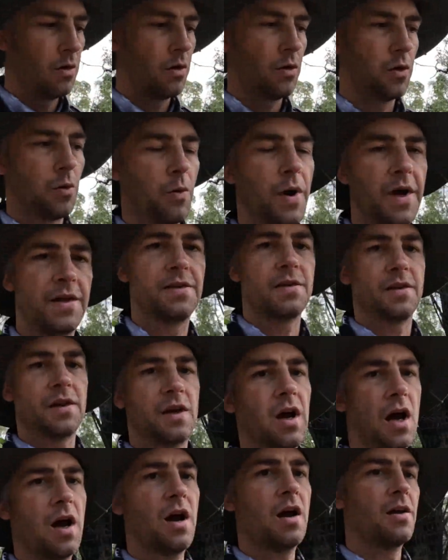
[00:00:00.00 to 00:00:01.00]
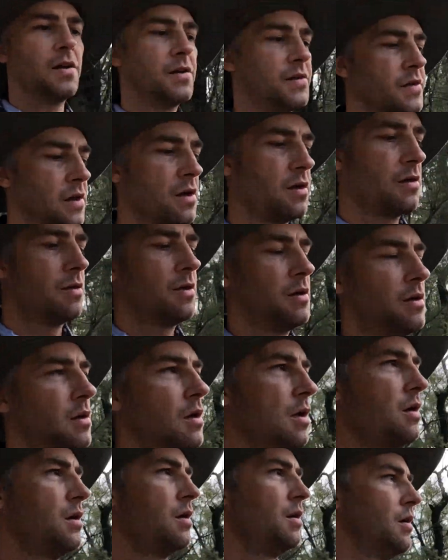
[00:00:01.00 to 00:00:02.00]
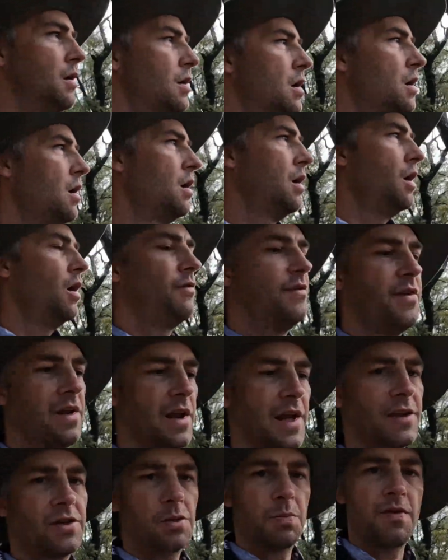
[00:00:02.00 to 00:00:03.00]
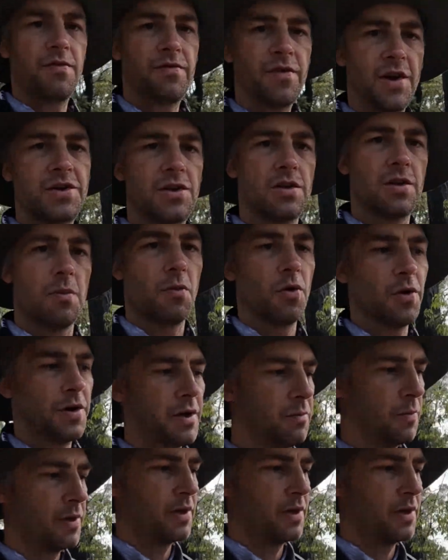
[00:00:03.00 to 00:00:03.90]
all the way to the car. So hopefully the legs will be fresh in the morning.